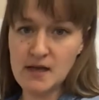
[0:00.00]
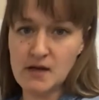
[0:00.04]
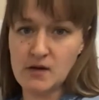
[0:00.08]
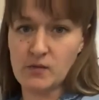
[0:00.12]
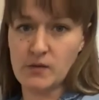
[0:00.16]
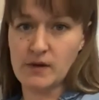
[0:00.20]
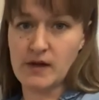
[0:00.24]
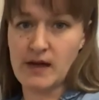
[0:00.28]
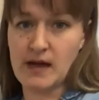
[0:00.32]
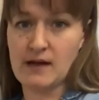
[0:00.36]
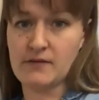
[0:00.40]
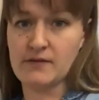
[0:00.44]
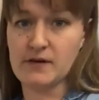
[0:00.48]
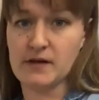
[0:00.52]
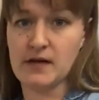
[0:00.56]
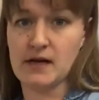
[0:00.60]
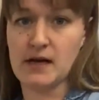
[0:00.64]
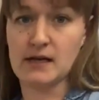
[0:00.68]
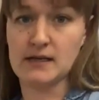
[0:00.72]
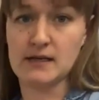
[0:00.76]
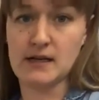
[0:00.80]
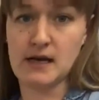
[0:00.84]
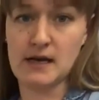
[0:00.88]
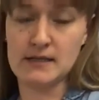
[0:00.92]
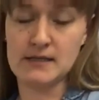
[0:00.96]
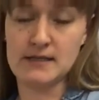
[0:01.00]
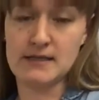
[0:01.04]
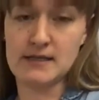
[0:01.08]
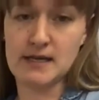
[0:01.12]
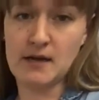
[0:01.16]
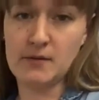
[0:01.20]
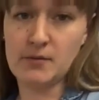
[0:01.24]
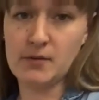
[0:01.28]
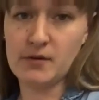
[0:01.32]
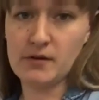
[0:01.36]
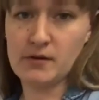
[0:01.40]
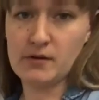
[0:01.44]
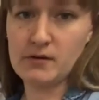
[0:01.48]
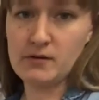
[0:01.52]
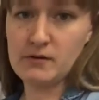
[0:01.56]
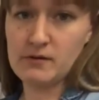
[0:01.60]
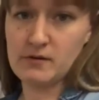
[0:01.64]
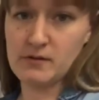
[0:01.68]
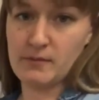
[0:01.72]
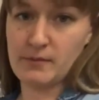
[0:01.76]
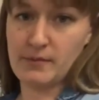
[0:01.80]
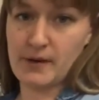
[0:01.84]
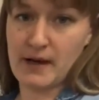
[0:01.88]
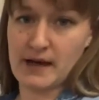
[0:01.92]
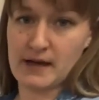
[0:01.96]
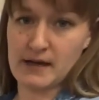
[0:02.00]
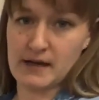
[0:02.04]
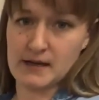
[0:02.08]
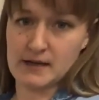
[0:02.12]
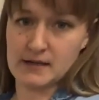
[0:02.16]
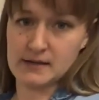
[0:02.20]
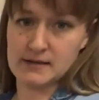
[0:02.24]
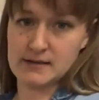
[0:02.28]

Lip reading: We have a double by a